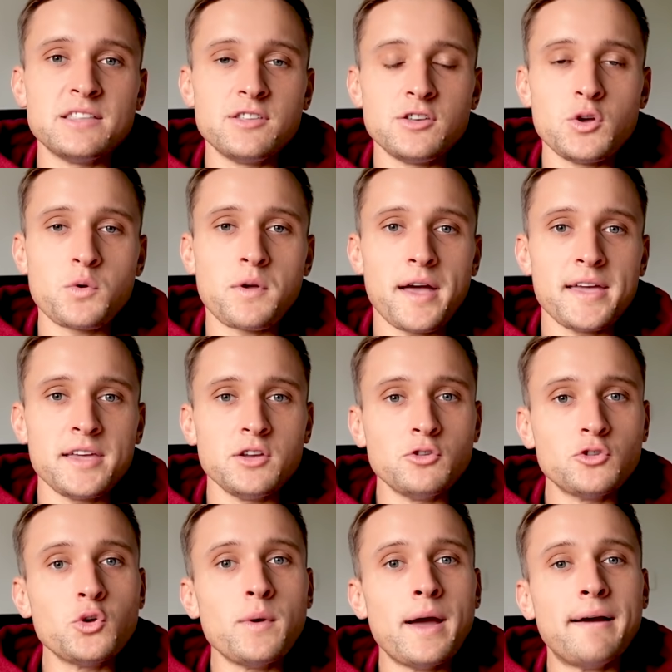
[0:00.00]
in the UK, you
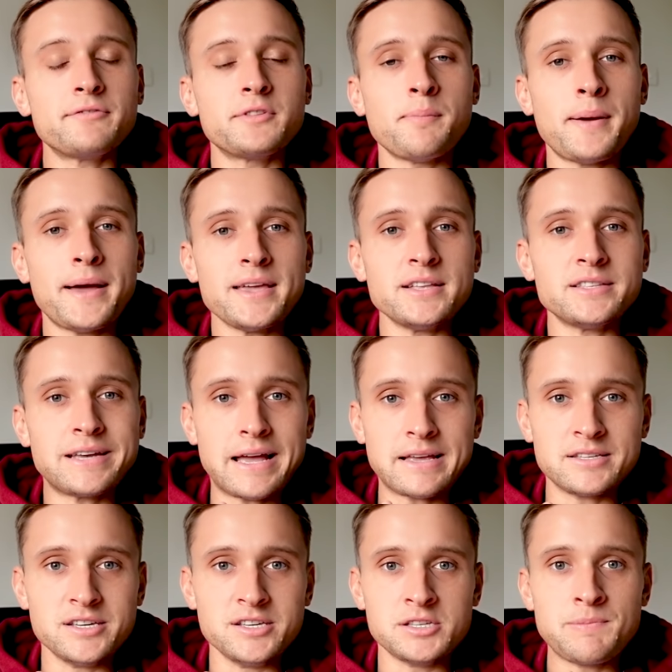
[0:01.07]
do have to pay your
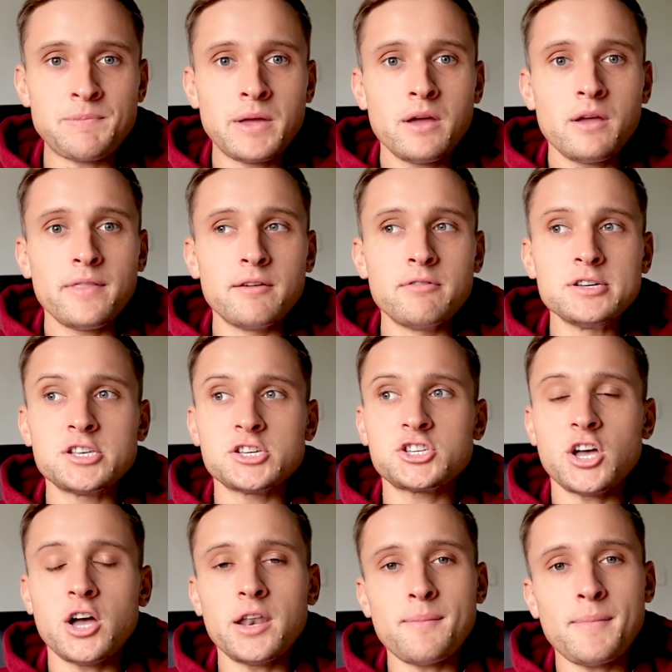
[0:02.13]
taxes. There is a
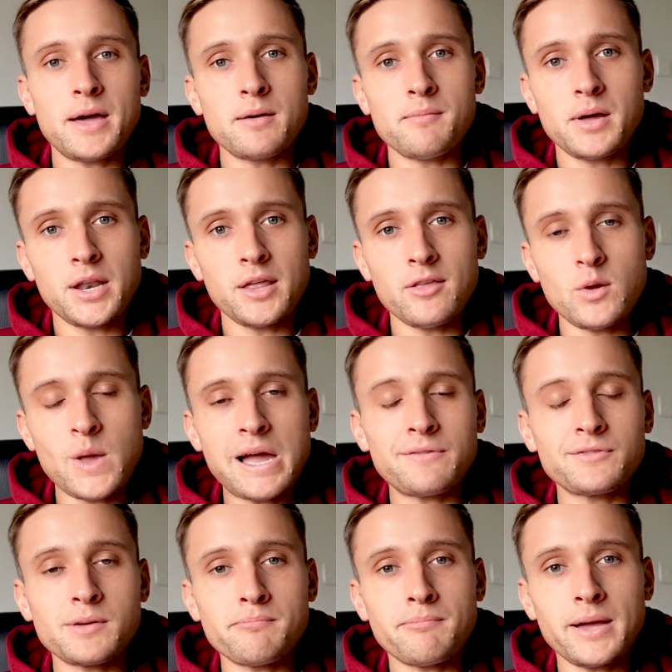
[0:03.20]
certain amount of money that you
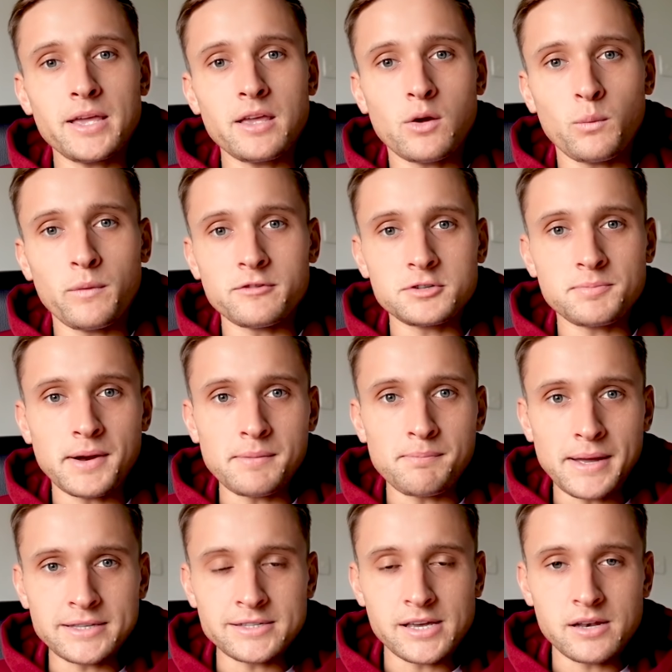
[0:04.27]
have to make with spread
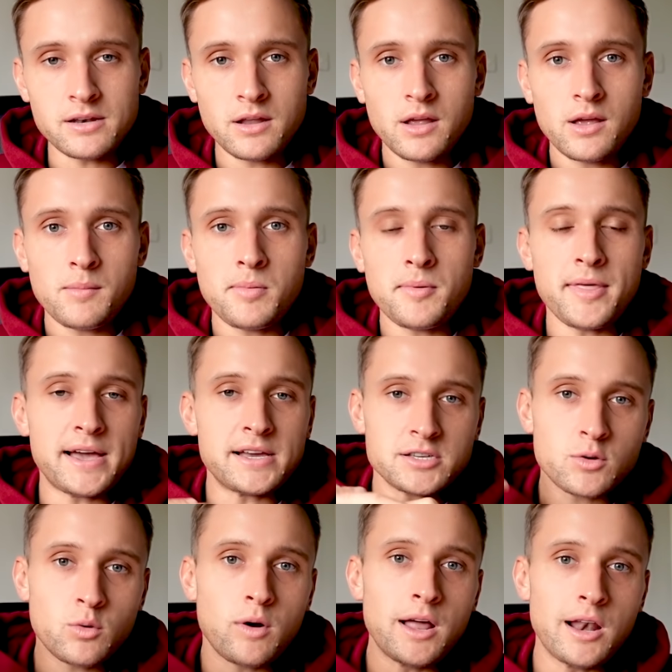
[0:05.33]
betting, but that's
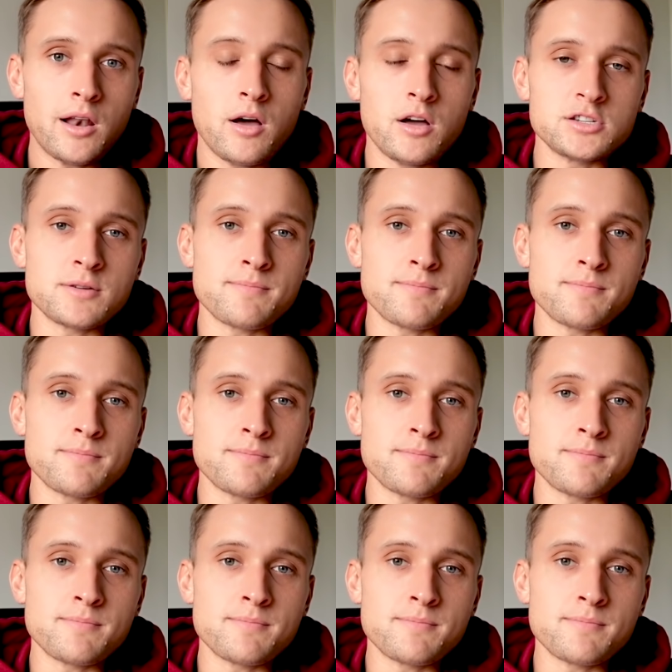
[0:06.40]
quite large